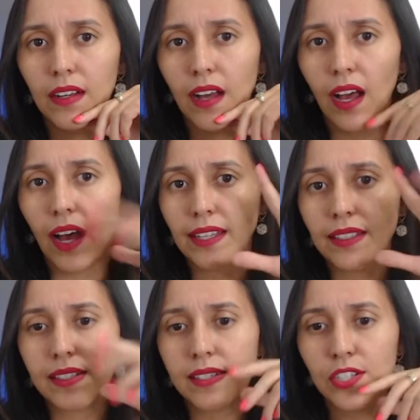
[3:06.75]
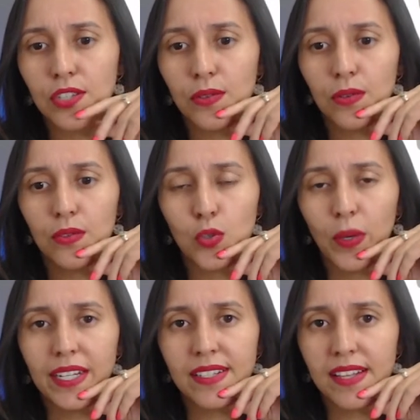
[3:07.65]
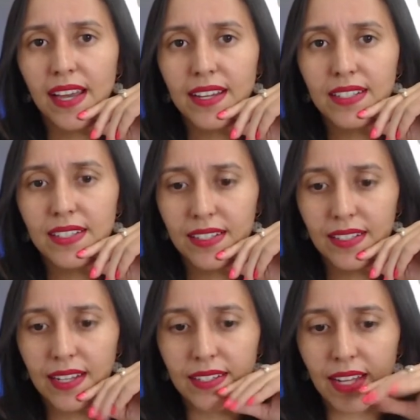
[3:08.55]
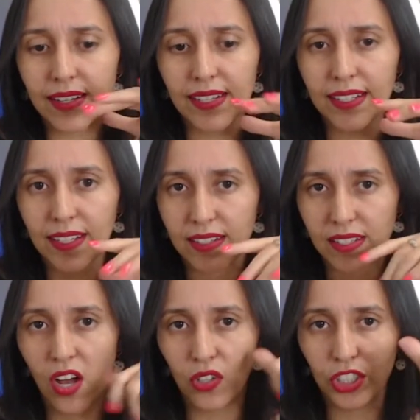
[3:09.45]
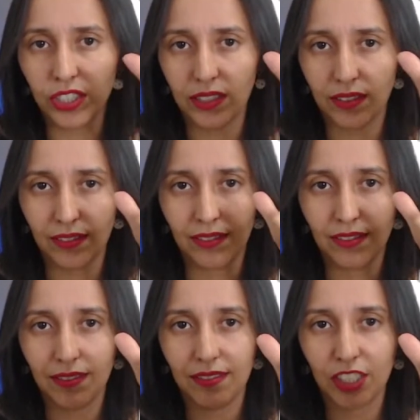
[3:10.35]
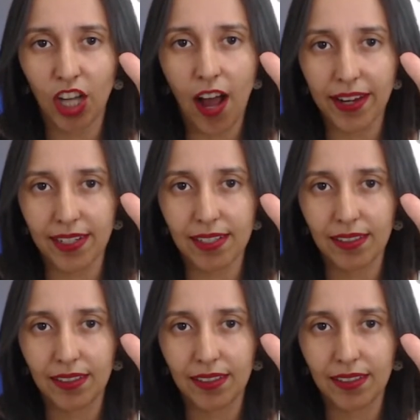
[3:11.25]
I listen to 20 seconds and that's it. That's all good. Got it.